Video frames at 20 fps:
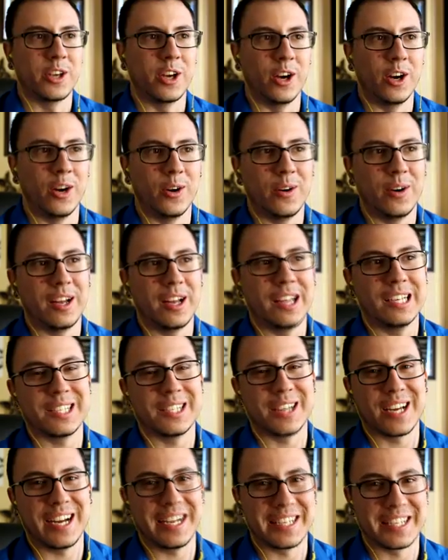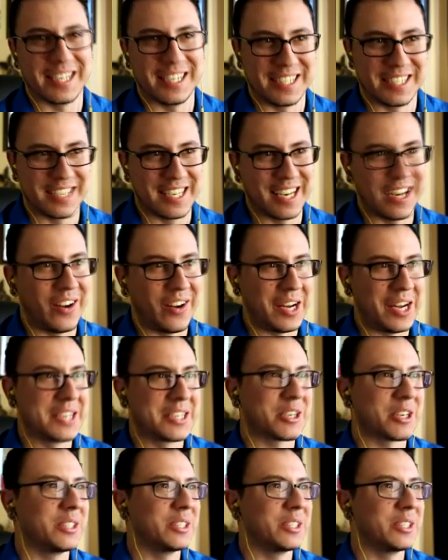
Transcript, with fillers: So as you guys can tell,